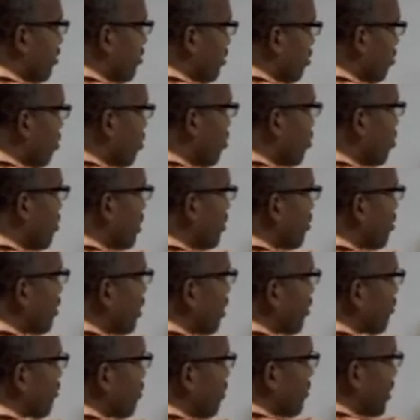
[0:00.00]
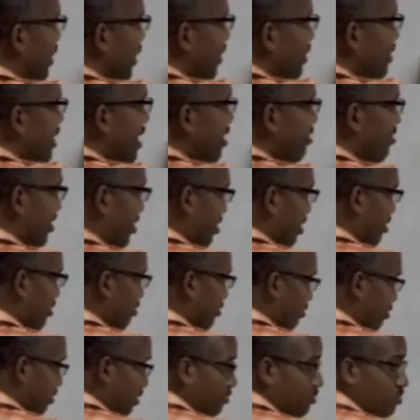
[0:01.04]
else, there's no way to get from A directly
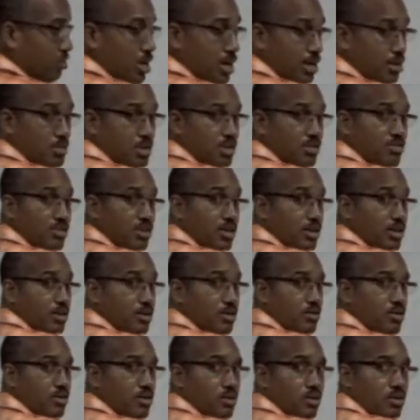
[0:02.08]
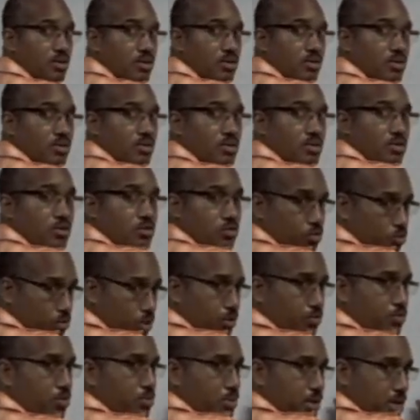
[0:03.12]
to C for argument's sake. So
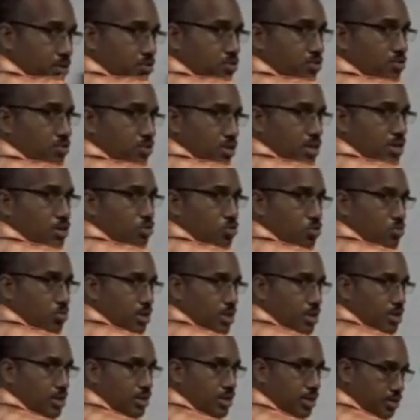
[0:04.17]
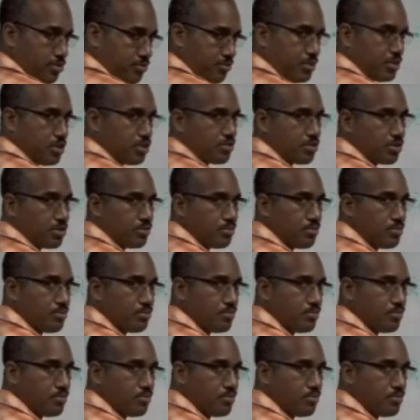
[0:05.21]
weight from A to C would be infinity.